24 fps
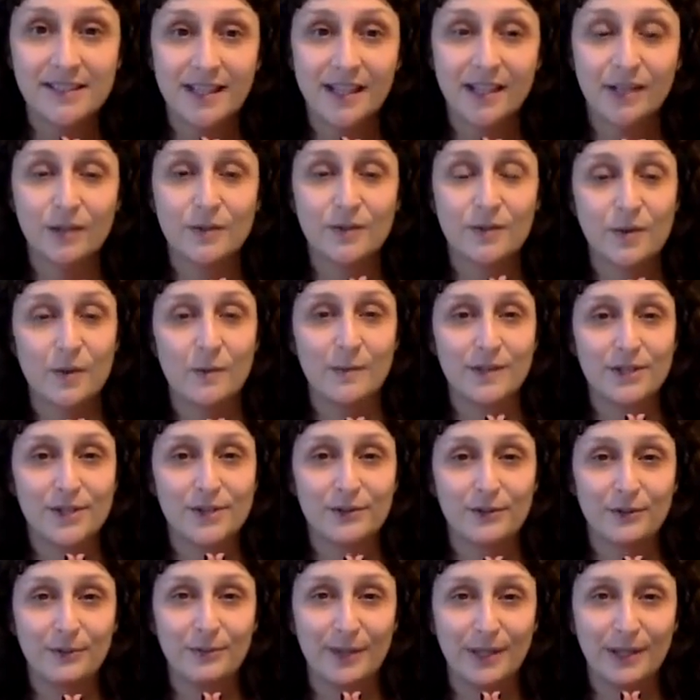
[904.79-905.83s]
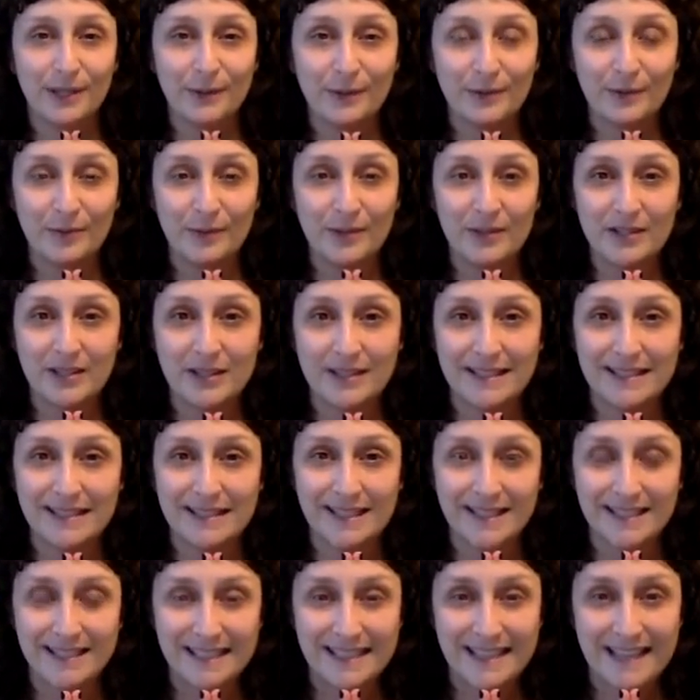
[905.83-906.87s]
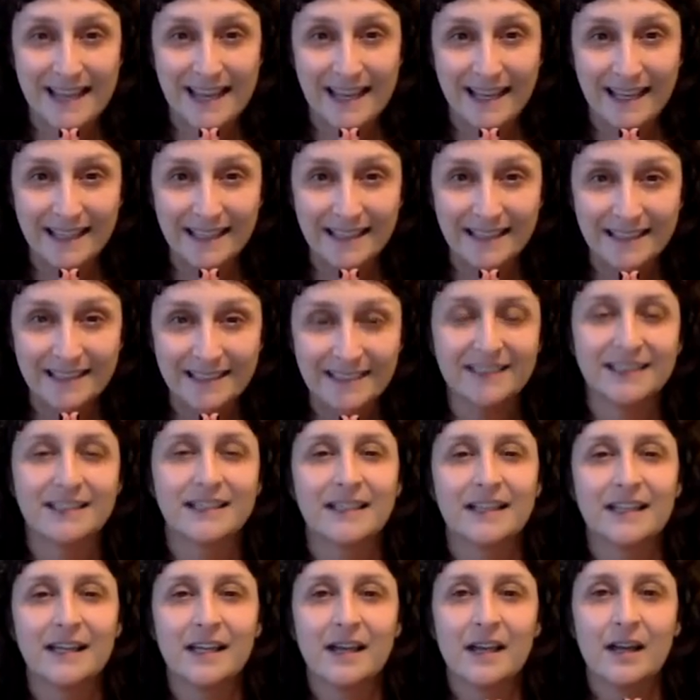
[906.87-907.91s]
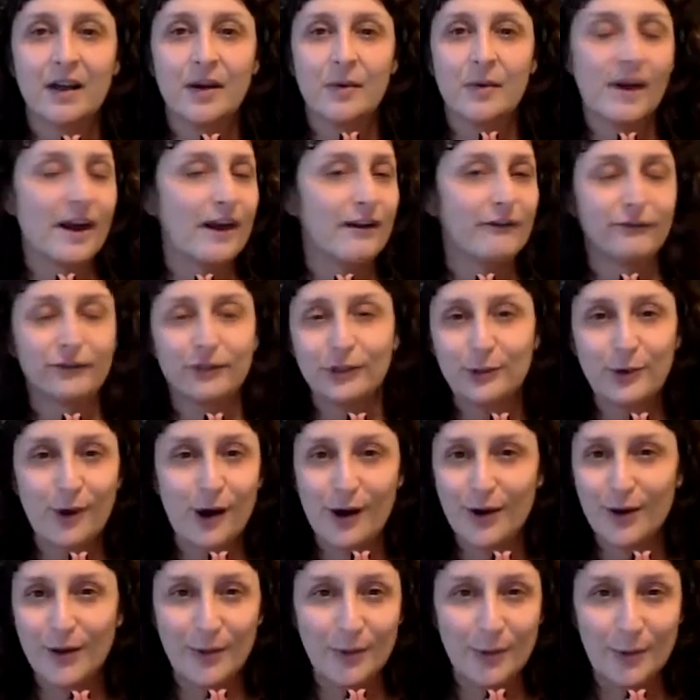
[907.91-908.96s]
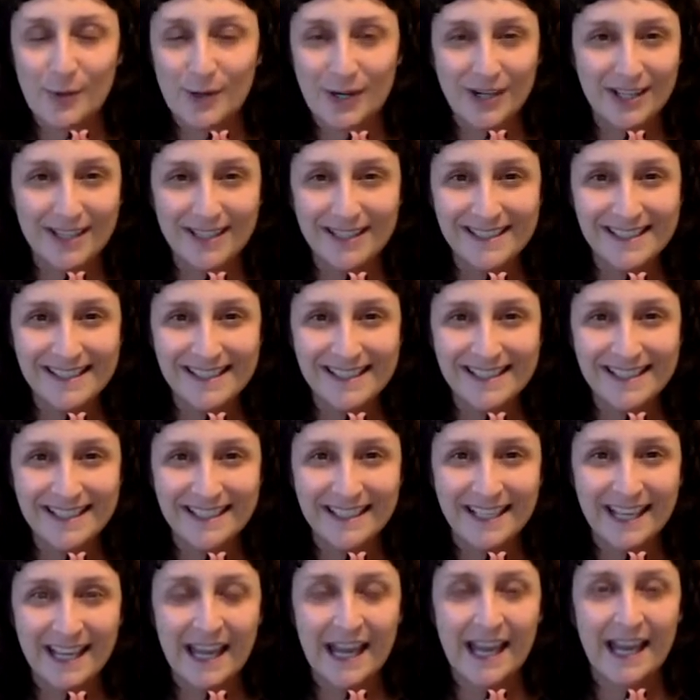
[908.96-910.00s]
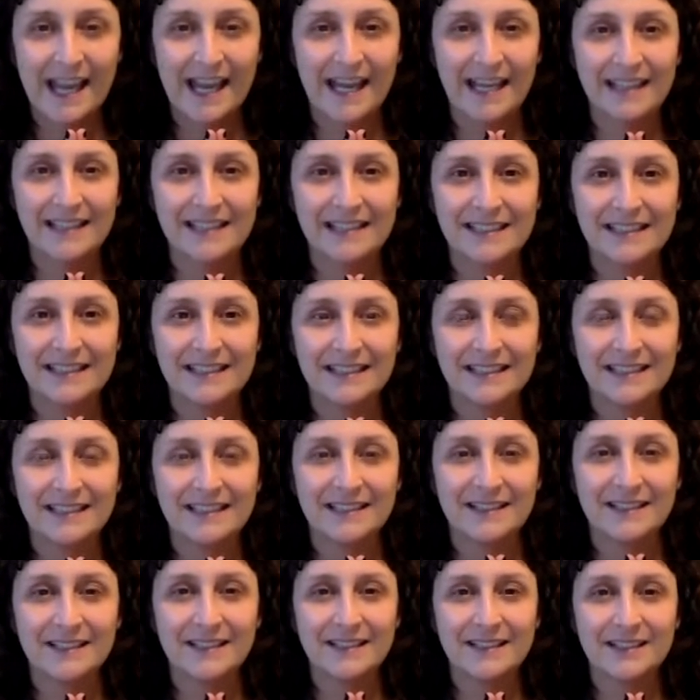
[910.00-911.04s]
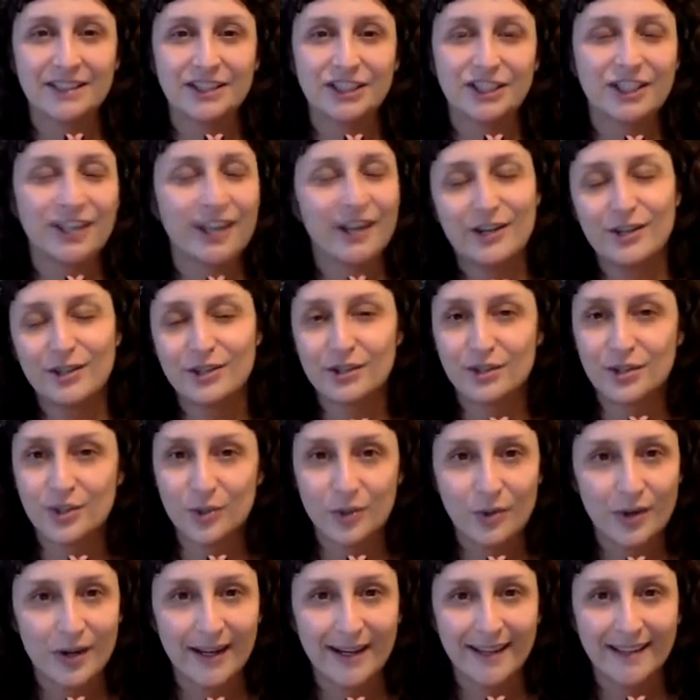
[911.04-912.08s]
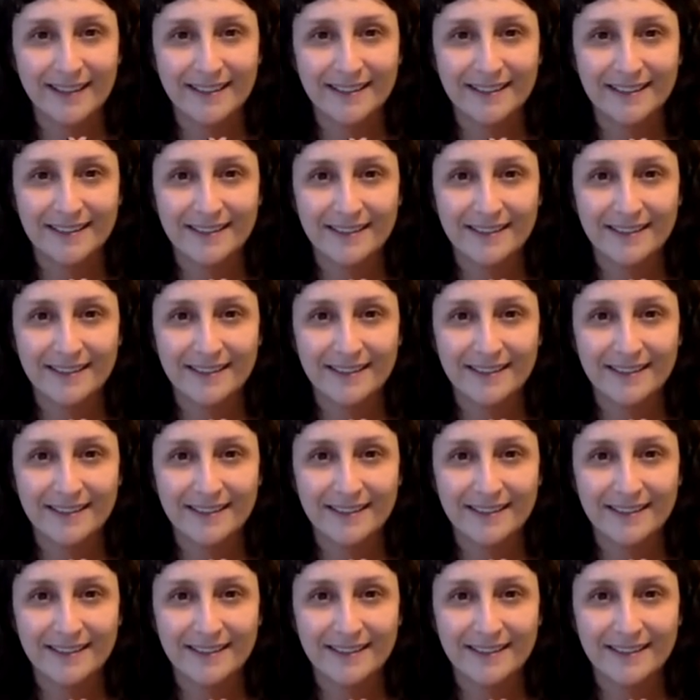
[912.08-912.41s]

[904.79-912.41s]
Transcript: Thank you so much for being with me on this Sunday, wherever you are in the world, and share your joy.